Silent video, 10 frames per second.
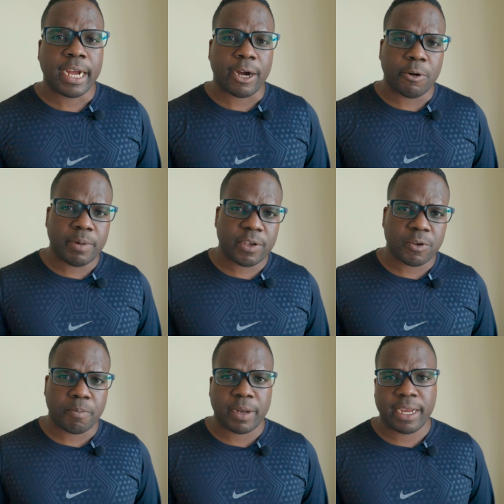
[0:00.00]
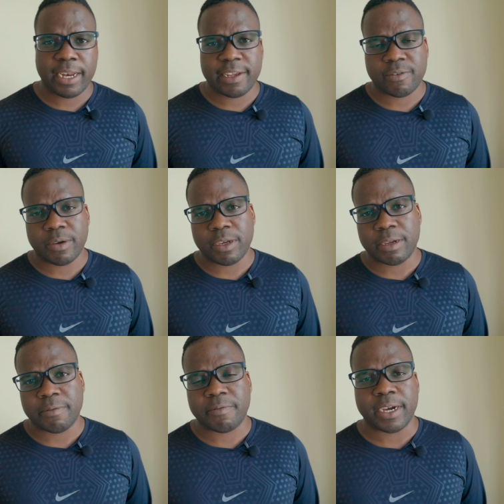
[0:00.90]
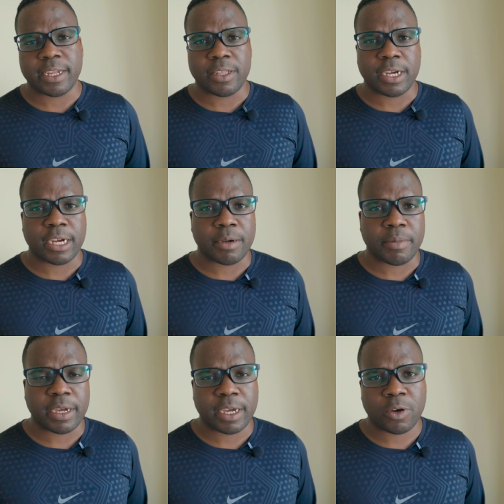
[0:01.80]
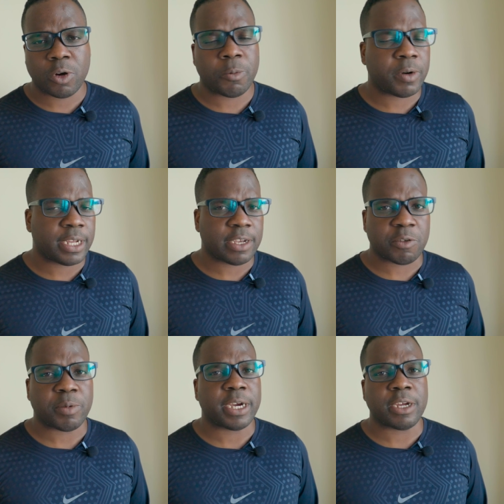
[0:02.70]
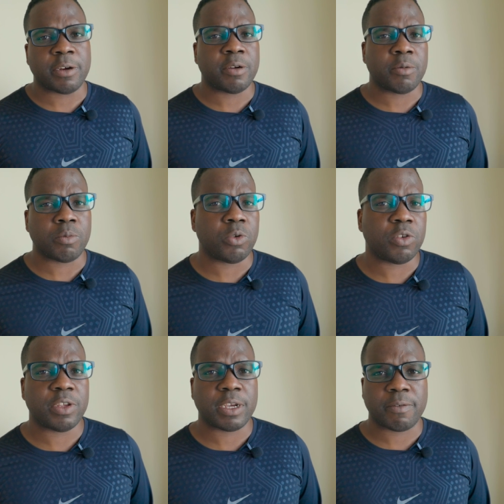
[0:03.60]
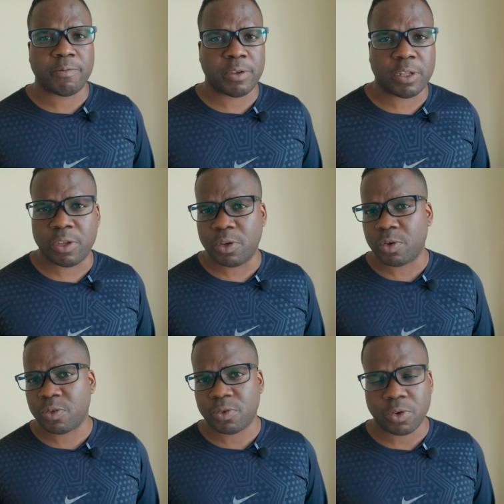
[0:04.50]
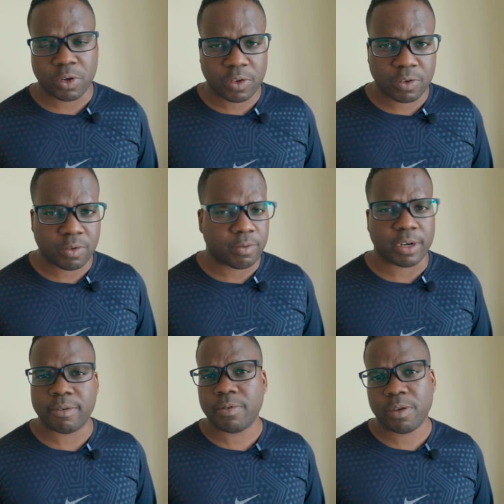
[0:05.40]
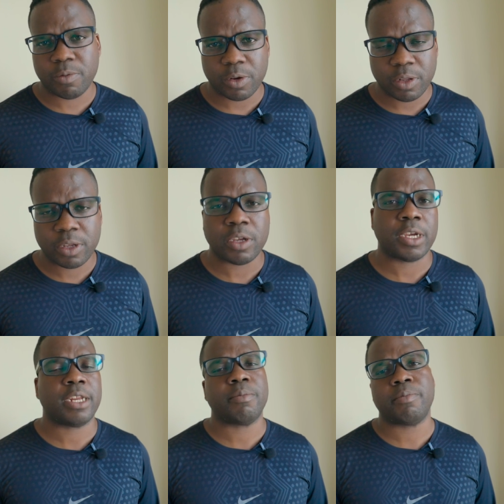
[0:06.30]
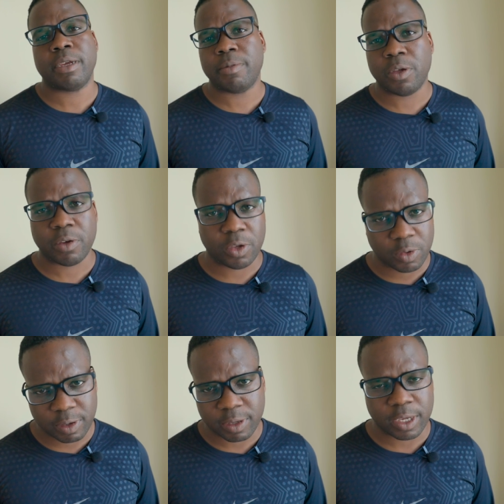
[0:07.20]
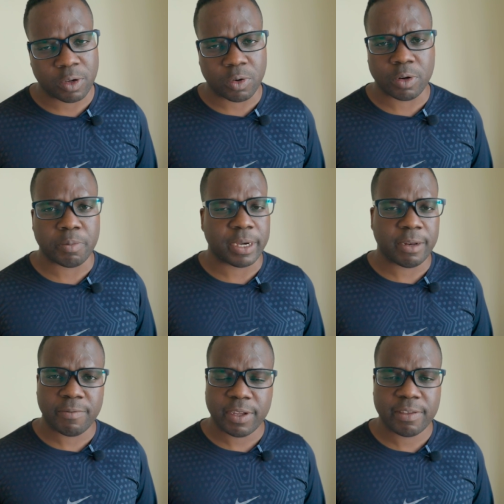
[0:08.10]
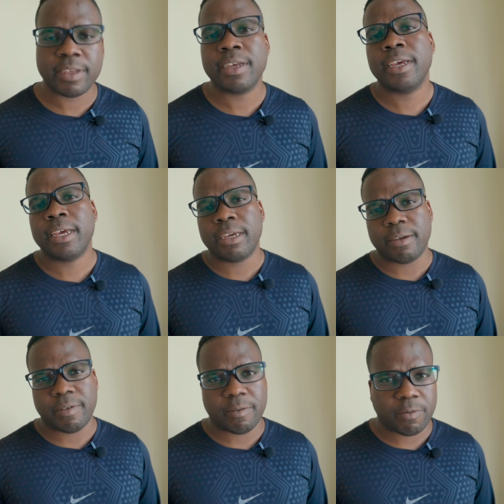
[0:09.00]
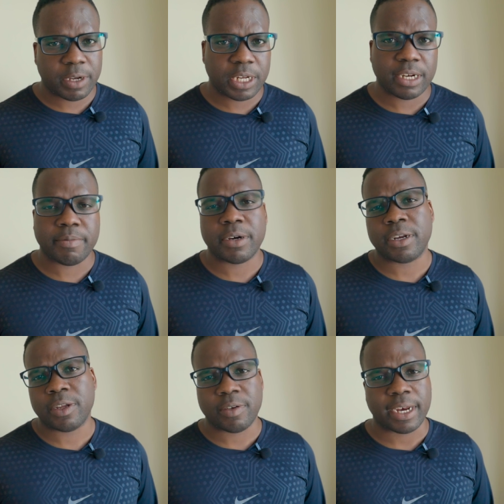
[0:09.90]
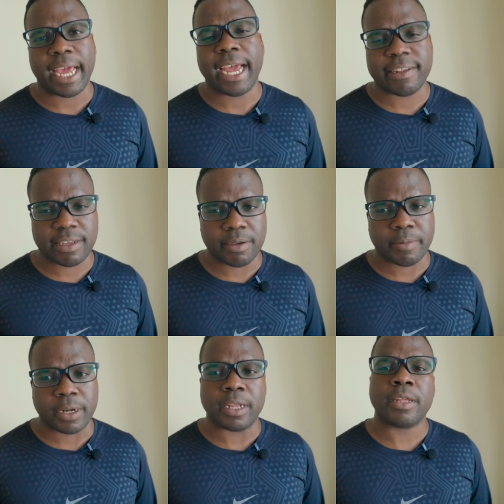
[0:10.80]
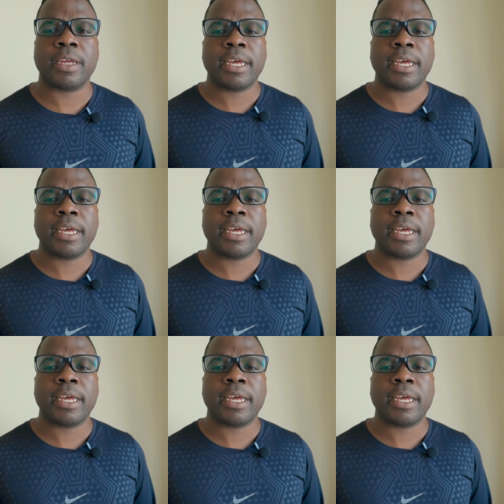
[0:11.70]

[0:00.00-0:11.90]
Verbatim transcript: I will make some playlists where you can find um, copyright expire music, videos, songs, whatever you want, and maybe you can use it in your own benefit. If you have question about it, you can ask me about it.